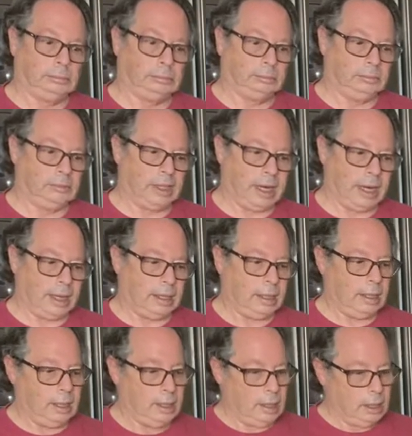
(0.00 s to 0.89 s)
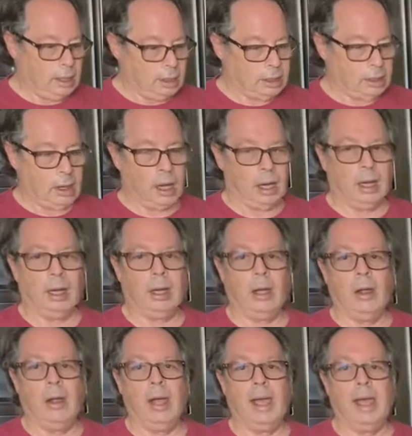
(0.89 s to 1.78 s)
Okay, so I'm gonna
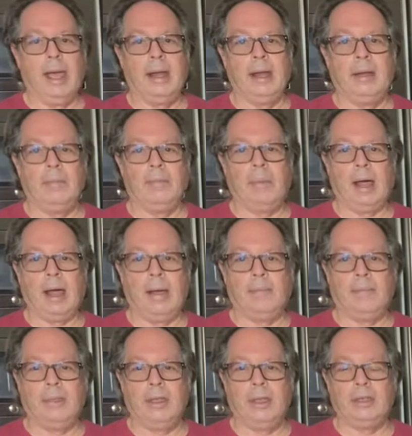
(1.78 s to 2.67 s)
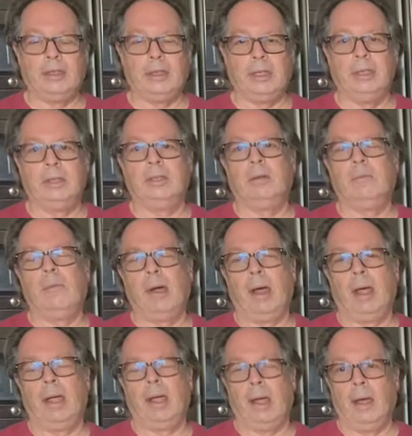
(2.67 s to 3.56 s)
go ahead and pop this into
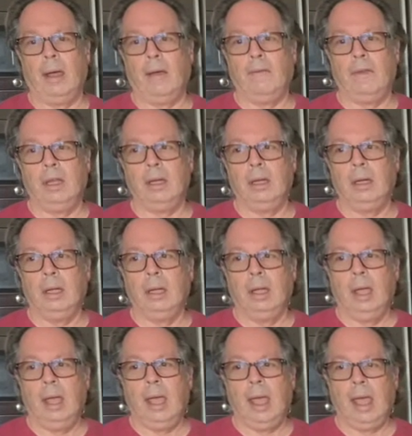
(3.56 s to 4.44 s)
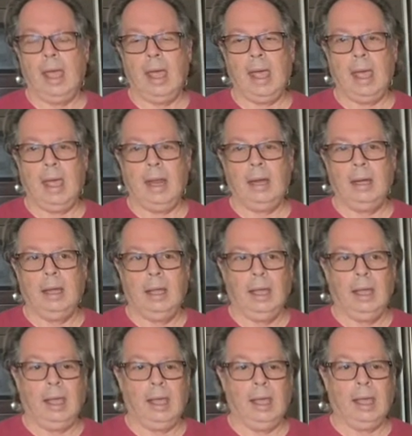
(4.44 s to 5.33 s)
my oven, and
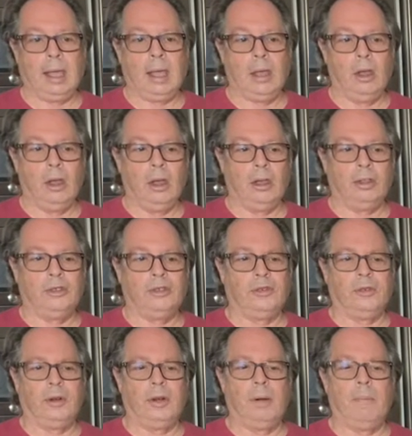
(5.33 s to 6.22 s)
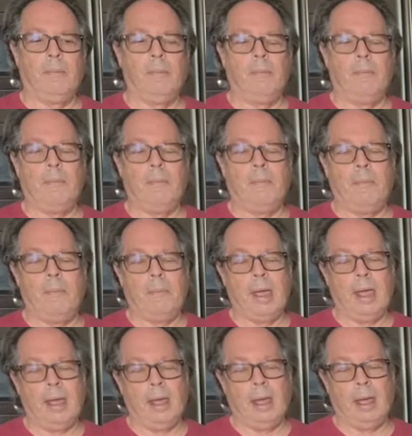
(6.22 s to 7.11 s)
it cooks for
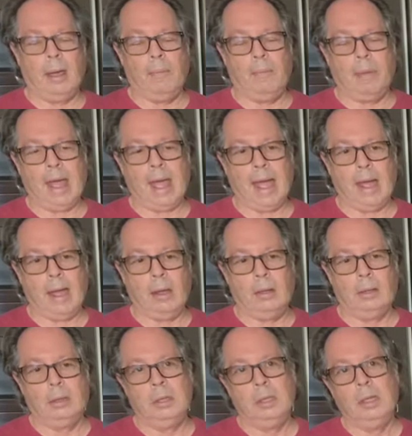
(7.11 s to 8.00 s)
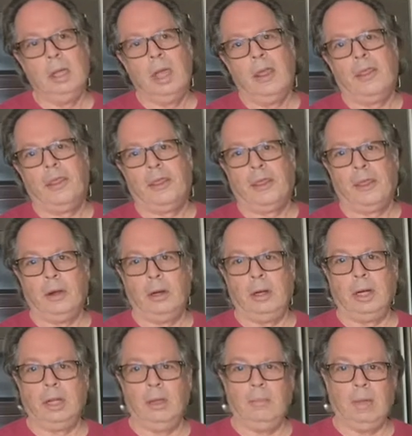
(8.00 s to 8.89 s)
about
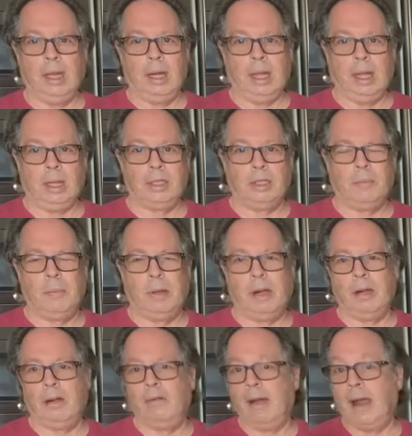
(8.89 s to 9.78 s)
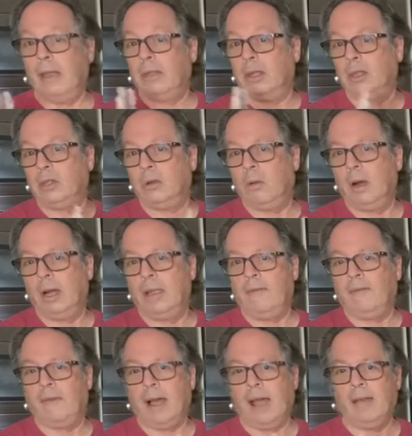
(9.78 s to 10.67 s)
30 minutes, but at around the
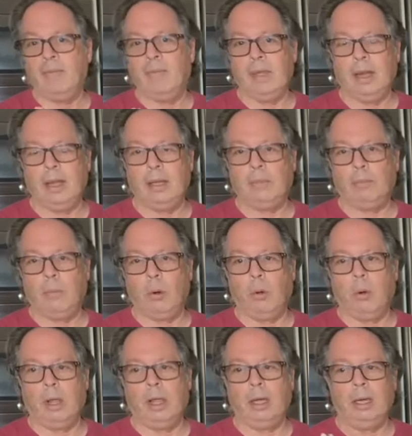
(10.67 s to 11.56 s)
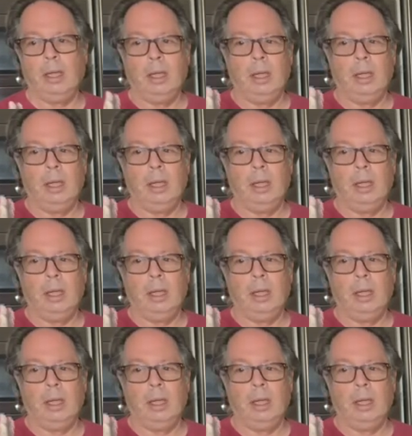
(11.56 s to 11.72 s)
25-minute point,